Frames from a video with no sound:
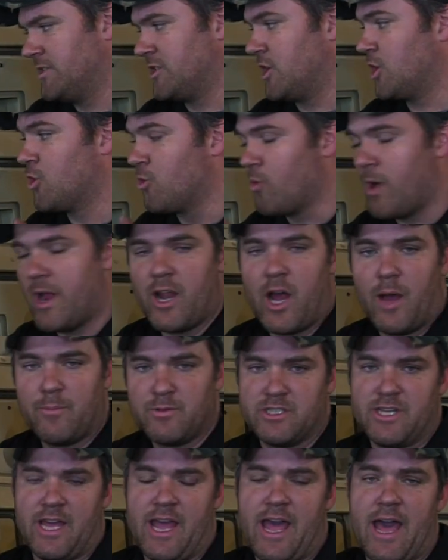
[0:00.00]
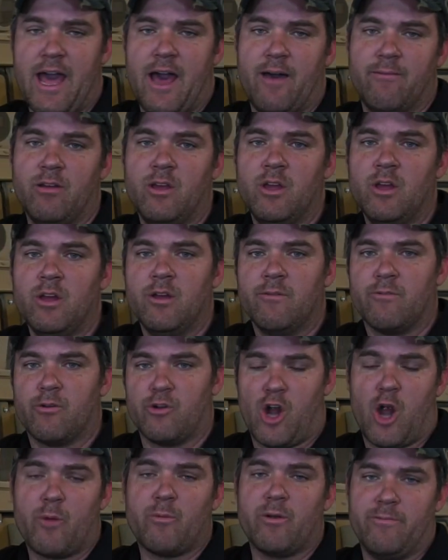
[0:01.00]
a great option to have for
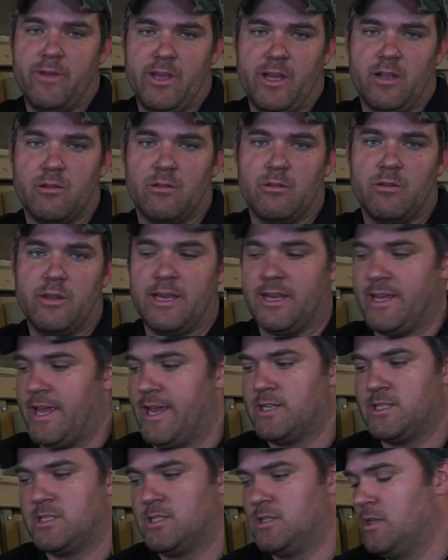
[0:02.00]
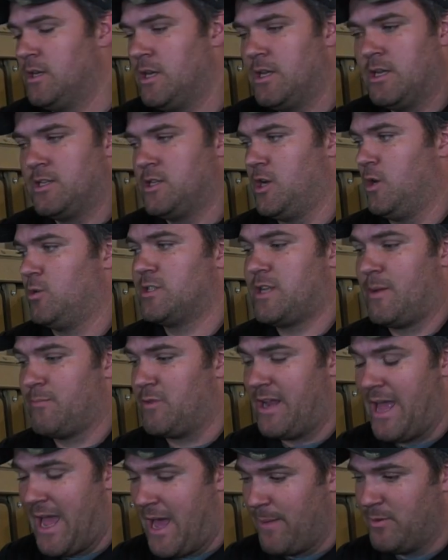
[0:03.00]
an armored vehicle in case, you know,
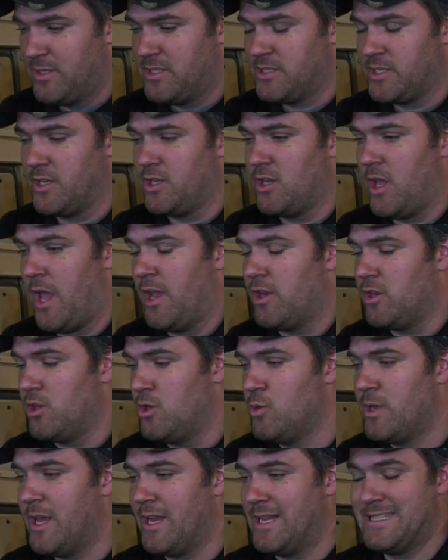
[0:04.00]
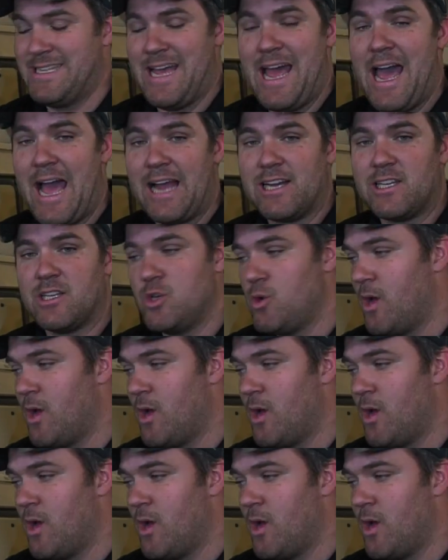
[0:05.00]
something happens and you get attacked.